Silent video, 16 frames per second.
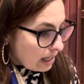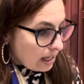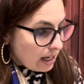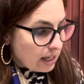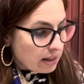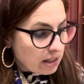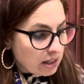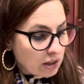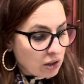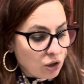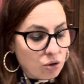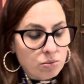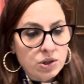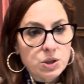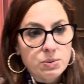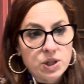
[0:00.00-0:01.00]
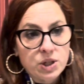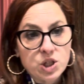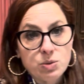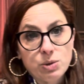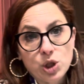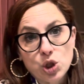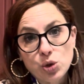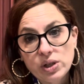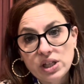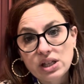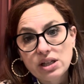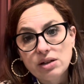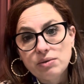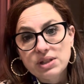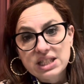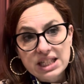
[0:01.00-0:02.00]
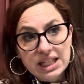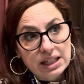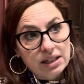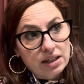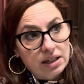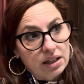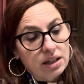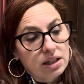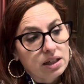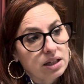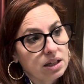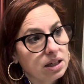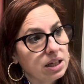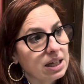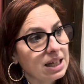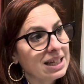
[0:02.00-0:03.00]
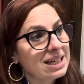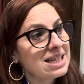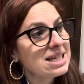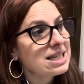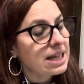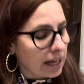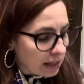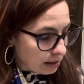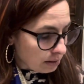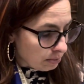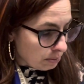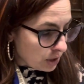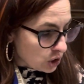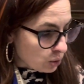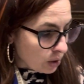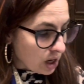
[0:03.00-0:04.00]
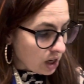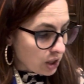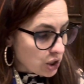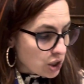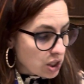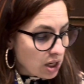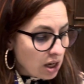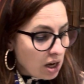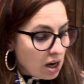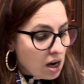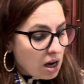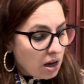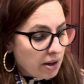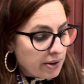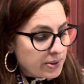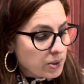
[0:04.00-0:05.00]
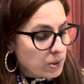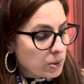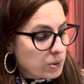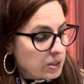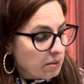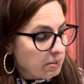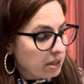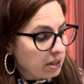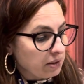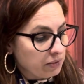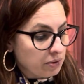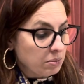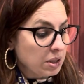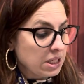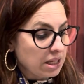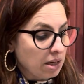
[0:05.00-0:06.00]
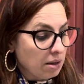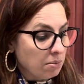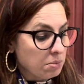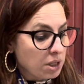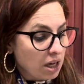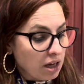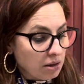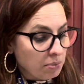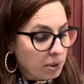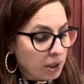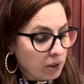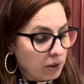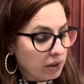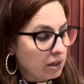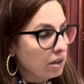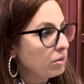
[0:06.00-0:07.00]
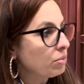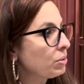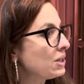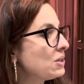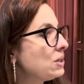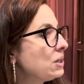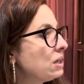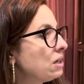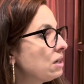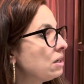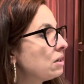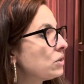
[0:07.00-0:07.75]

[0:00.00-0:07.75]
and that humans must be treated with dignity. In a second midrash, also stemming from the same time period, we see a